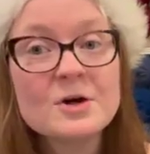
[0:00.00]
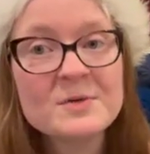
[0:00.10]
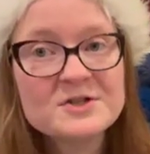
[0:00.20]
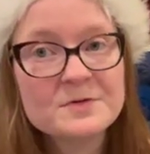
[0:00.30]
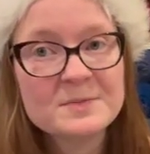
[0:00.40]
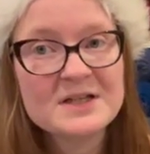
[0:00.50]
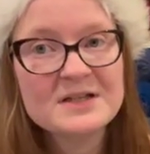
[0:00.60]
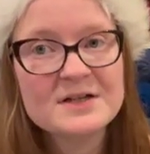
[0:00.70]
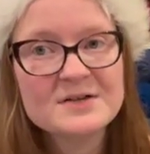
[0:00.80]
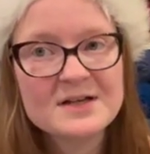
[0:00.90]
much for
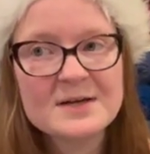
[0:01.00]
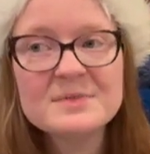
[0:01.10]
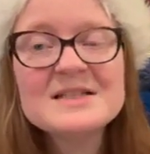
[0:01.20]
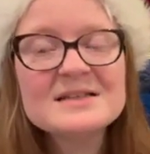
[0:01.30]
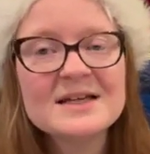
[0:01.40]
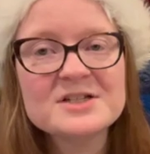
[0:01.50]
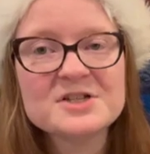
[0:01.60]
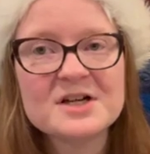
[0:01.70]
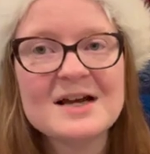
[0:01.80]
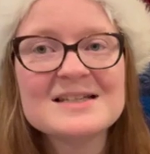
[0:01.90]
being here today. Please like,
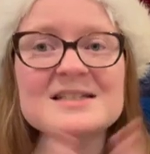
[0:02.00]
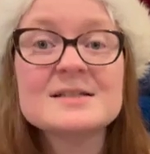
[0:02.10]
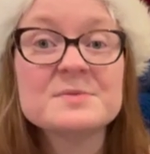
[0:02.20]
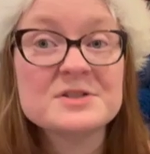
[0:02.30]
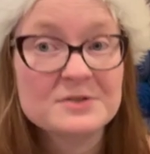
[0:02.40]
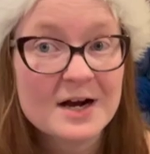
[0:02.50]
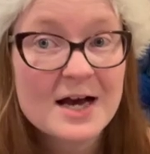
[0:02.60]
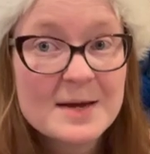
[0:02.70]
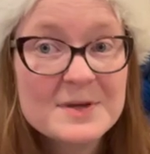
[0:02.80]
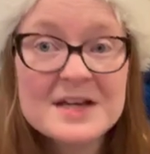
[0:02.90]
share, and
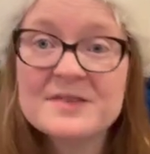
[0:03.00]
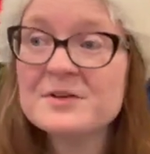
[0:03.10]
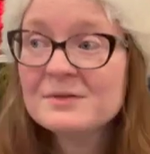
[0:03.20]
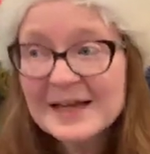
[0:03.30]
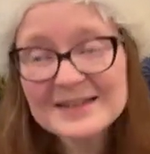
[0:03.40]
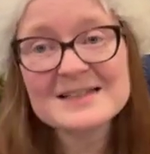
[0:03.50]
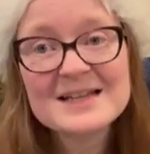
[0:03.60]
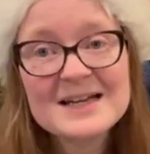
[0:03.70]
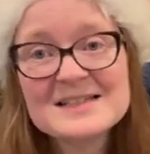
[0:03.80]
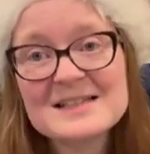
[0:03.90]
subscribe. If you like this
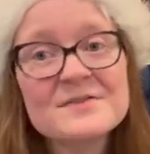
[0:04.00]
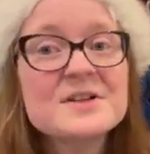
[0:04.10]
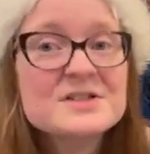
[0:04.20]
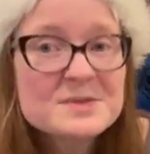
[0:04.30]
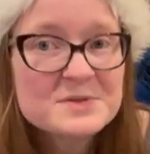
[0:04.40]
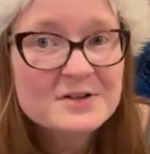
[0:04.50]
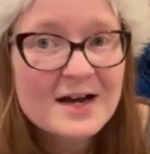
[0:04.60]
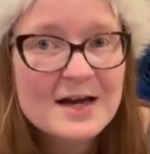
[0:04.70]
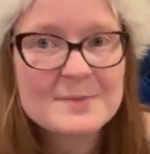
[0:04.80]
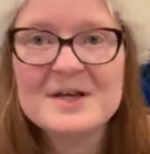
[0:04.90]
kind of stuff,
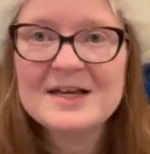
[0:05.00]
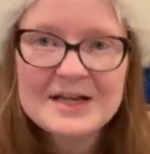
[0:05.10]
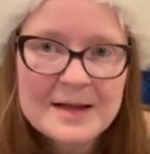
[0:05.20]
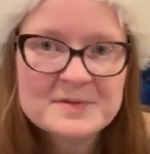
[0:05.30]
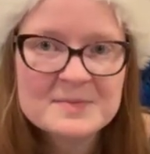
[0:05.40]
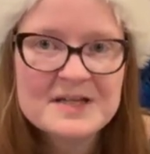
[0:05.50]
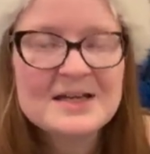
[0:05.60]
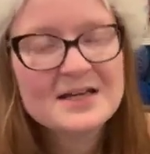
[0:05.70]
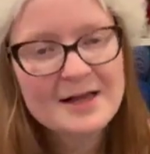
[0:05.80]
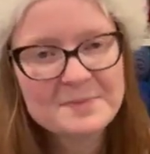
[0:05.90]
subscribe. It helps me,
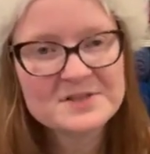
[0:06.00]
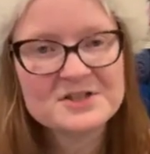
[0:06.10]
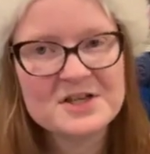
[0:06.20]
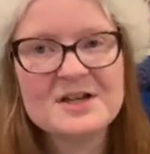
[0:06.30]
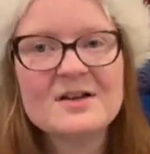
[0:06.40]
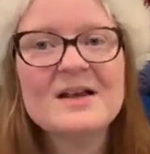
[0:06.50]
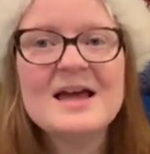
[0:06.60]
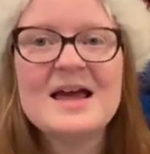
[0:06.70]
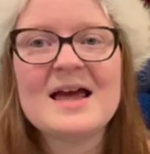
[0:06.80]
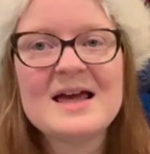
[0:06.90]
it helps the channel,
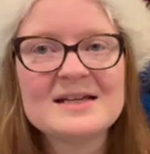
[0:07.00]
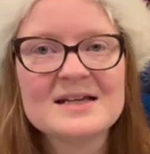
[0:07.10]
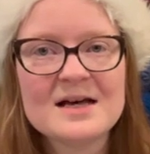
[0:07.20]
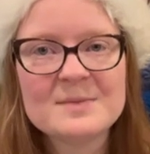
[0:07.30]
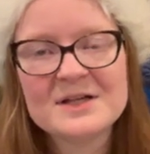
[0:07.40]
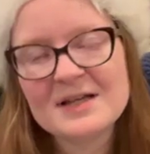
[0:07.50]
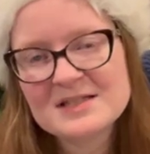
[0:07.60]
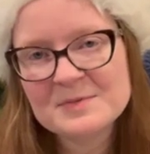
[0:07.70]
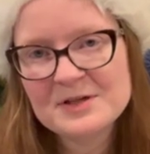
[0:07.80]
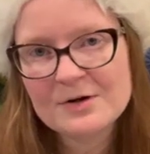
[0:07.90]
and um, it
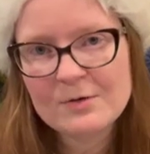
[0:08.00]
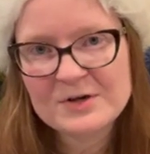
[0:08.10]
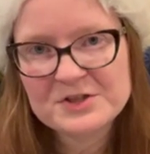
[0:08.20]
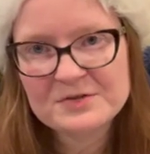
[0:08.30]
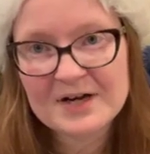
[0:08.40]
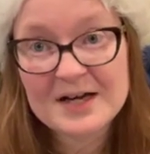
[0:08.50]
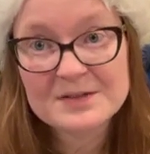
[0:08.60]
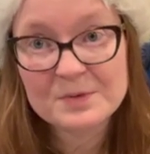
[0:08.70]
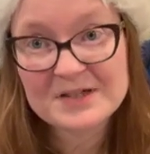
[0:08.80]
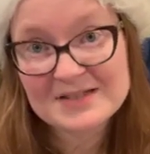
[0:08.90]
lets me know what you
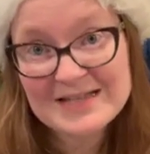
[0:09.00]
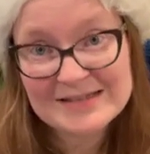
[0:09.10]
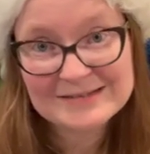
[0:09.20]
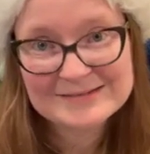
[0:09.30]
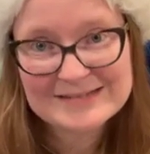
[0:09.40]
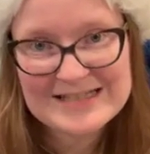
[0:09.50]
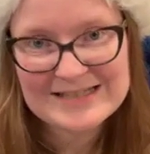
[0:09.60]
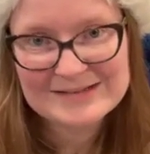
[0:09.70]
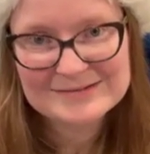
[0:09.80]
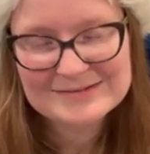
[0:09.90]
guys want to see.
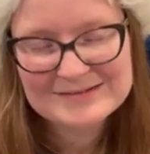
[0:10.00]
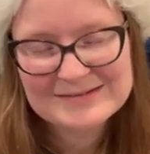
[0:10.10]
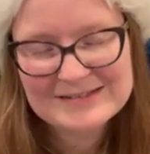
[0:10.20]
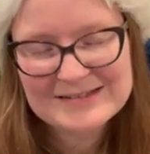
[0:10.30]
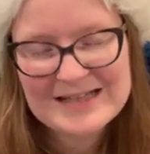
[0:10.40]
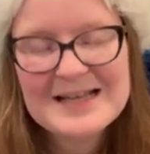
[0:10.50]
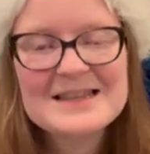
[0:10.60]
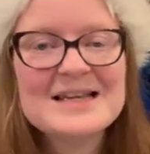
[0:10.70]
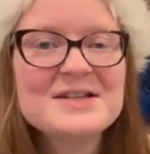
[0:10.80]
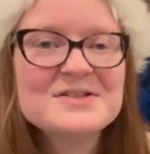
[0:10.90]
So,
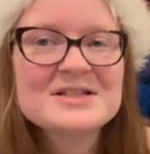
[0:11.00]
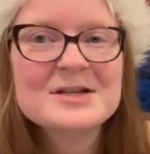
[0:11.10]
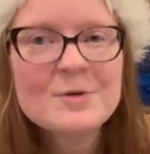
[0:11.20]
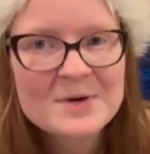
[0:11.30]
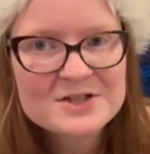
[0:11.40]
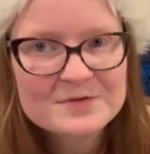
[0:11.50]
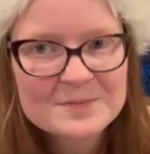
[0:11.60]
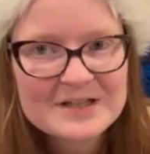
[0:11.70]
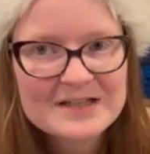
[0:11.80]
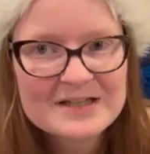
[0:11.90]
thank you so much for being